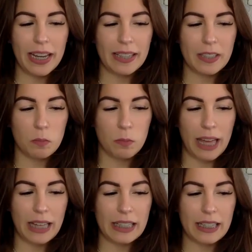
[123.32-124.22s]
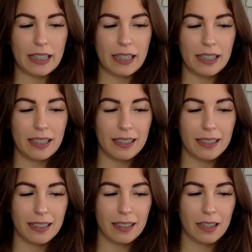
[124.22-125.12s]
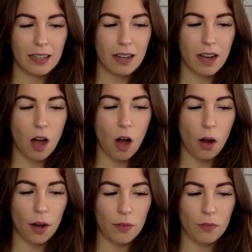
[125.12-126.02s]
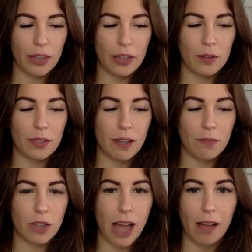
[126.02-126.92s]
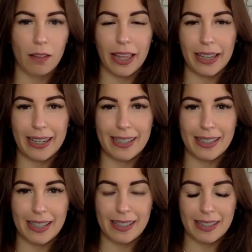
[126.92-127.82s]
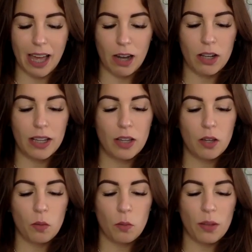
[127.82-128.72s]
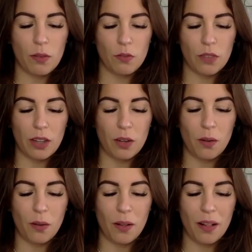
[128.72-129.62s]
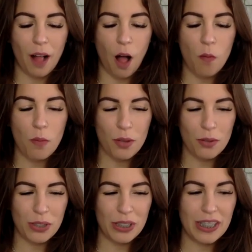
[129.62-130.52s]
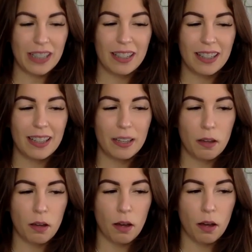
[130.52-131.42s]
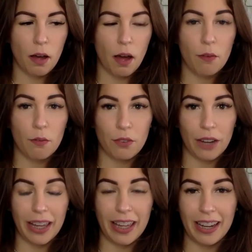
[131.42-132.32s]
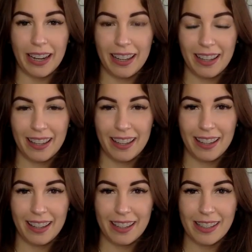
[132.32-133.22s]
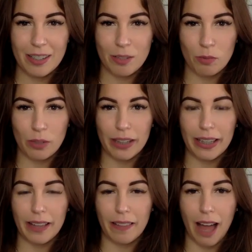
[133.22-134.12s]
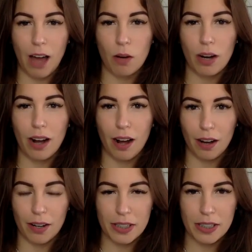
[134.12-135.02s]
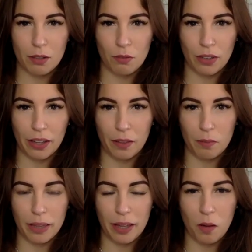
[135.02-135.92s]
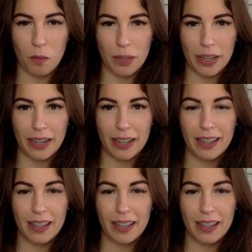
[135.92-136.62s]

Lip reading: expanded heart field of childlike innocence, that we feel almost afraid to really allow our hearts to feel and be open.